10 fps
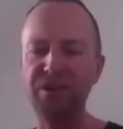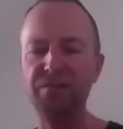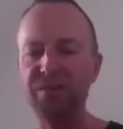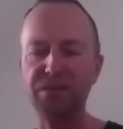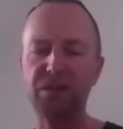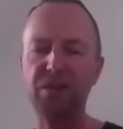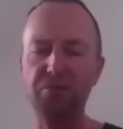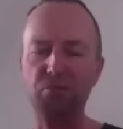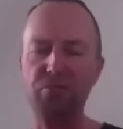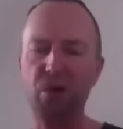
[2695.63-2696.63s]
if there's a
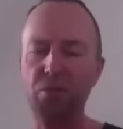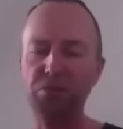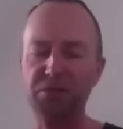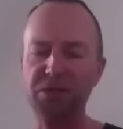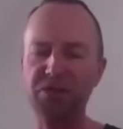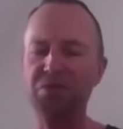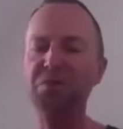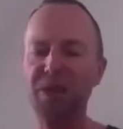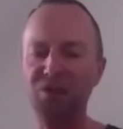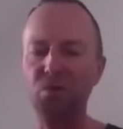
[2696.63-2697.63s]
glimmer of
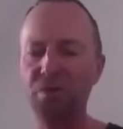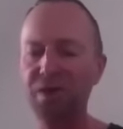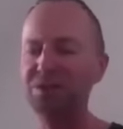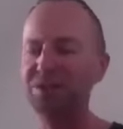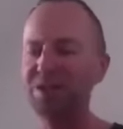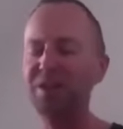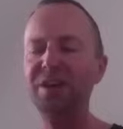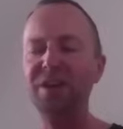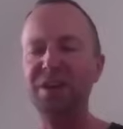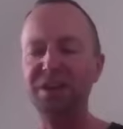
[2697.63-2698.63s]
optimism in all this,
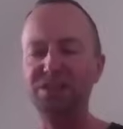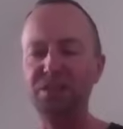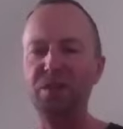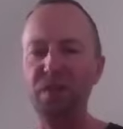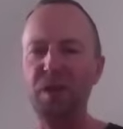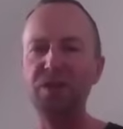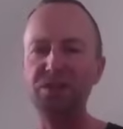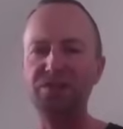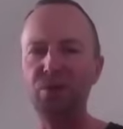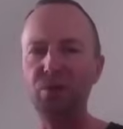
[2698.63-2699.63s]
is that the
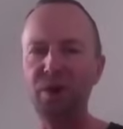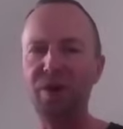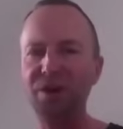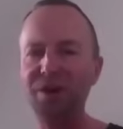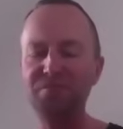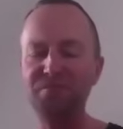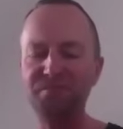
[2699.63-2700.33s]
likes of you and I,